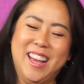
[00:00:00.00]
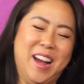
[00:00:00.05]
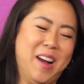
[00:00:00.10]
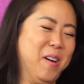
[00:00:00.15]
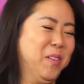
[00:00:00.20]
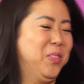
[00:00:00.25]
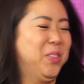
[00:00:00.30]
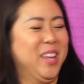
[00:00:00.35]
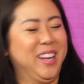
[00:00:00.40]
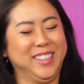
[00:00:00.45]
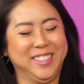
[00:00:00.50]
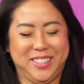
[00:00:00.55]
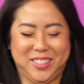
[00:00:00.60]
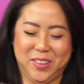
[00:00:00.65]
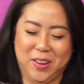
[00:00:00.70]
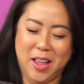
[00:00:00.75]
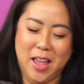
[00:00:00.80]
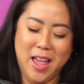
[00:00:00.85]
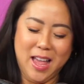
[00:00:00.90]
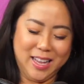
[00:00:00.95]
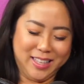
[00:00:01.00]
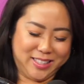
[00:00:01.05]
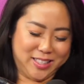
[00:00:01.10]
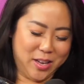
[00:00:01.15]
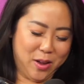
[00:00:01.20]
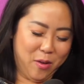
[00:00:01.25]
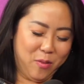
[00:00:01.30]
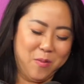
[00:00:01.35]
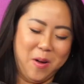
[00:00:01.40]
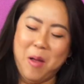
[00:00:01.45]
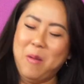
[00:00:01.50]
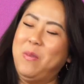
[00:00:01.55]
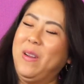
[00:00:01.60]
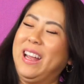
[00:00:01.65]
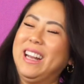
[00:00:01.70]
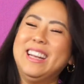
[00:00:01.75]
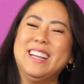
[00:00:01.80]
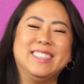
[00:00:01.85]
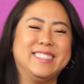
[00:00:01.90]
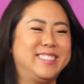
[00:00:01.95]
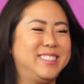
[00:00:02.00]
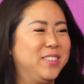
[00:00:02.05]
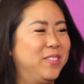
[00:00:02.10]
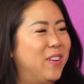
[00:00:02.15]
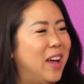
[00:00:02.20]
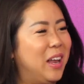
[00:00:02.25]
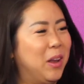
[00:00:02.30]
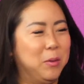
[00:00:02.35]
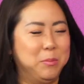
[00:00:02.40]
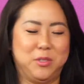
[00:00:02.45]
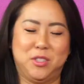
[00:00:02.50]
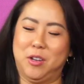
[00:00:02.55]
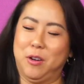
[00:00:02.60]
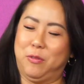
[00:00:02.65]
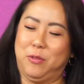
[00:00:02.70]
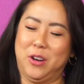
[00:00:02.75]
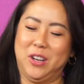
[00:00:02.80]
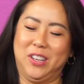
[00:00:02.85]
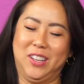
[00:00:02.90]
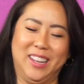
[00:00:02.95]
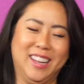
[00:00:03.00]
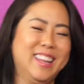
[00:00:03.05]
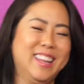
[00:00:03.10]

how things, see if my penis develops differently.